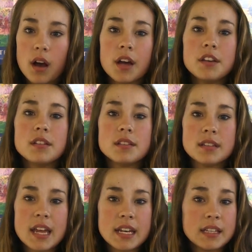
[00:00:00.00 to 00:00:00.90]

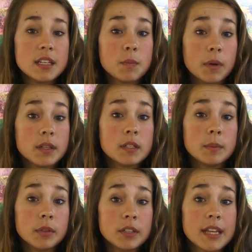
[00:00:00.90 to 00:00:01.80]
Understanding these
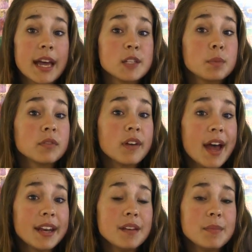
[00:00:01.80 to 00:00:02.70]
principles has
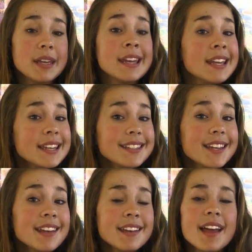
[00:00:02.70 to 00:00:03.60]
provided me an
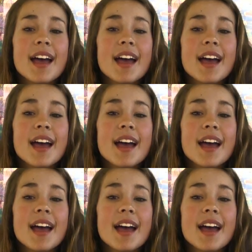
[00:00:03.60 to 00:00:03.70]
insight